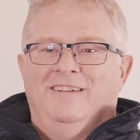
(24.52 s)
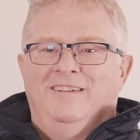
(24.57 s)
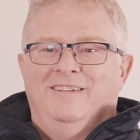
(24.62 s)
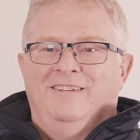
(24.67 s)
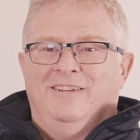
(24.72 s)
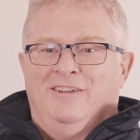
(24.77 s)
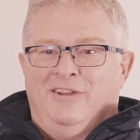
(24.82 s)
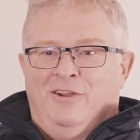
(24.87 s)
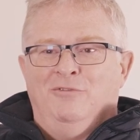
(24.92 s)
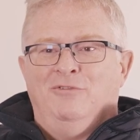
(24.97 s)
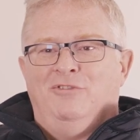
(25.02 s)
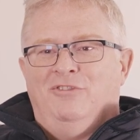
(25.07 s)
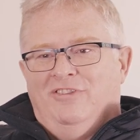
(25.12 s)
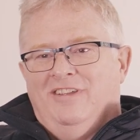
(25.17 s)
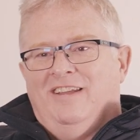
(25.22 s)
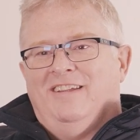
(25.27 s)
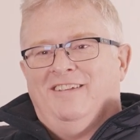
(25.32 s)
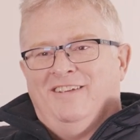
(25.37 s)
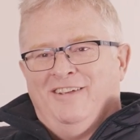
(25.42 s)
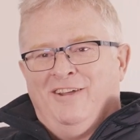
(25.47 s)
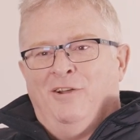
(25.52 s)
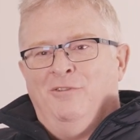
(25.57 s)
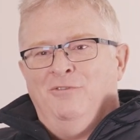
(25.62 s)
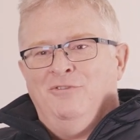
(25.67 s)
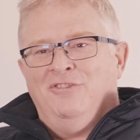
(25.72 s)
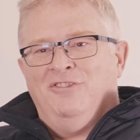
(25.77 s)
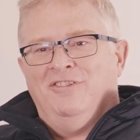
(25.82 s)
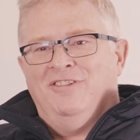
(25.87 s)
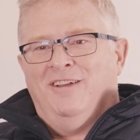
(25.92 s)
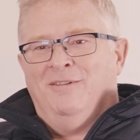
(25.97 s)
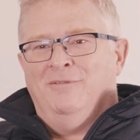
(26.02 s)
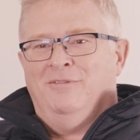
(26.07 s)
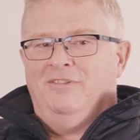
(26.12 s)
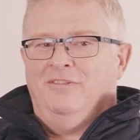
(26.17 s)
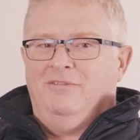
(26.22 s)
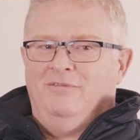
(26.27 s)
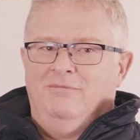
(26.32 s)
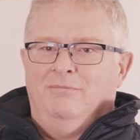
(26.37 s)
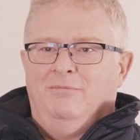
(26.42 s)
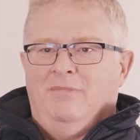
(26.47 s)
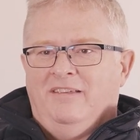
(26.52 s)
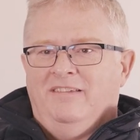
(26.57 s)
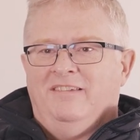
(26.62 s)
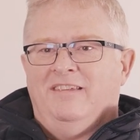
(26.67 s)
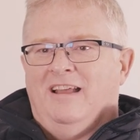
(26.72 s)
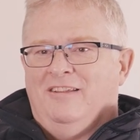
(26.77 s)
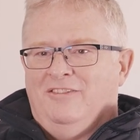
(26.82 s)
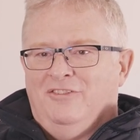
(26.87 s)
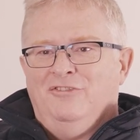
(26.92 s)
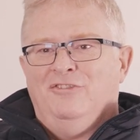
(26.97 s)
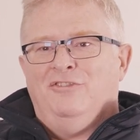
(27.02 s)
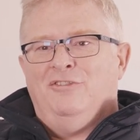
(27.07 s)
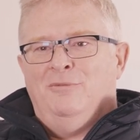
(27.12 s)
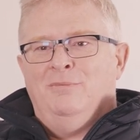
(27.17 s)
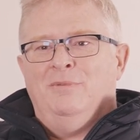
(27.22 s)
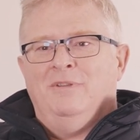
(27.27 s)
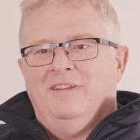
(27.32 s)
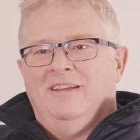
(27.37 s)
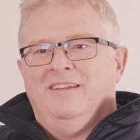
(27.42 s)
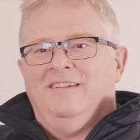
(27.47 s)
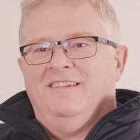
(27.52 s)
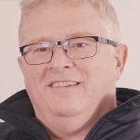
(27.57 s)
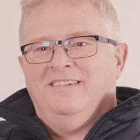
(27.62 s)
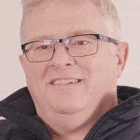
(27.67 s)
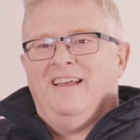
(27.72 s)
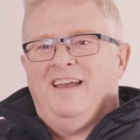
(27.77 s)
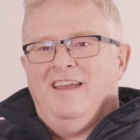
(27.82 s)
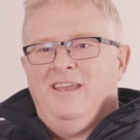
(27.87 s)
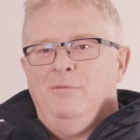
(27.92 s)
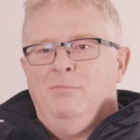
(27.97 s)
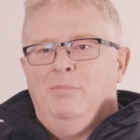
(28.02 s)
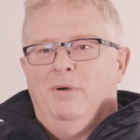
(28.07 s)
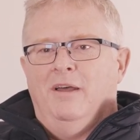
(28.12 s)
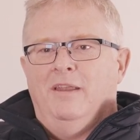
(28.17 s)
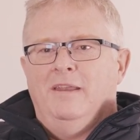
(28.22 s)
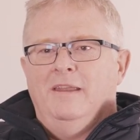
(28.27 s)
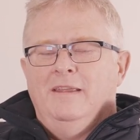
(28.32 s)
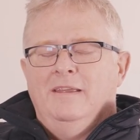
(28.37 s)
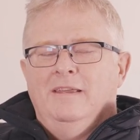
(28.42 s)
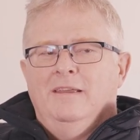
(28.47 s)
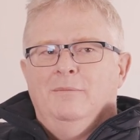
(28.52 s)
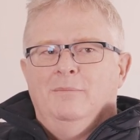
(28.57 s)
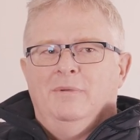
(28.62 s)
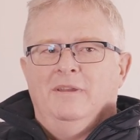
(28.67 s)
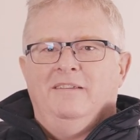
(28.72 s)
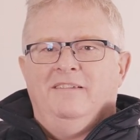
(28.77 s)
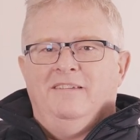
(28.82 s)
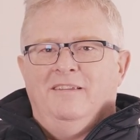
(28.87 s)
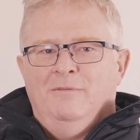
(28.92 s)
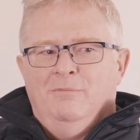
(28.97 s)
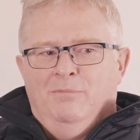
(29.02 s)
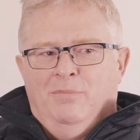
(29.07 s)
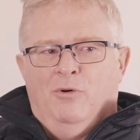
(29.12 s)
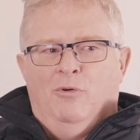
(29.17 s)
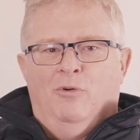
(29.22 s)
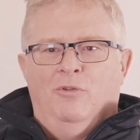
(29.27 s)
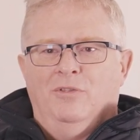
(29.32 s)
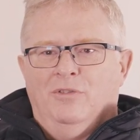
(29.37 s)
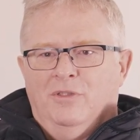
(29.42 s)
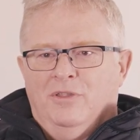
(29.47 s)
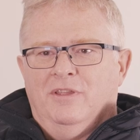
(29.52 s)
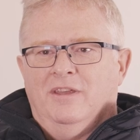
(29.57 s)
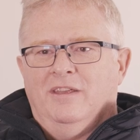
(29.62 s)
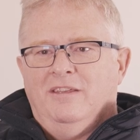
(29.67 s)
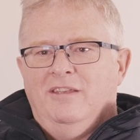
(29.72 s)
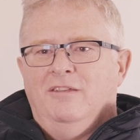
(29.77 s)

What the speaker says: The coach is there to coach. I mean, it may sound a stupid thing to say, but it's an important thing.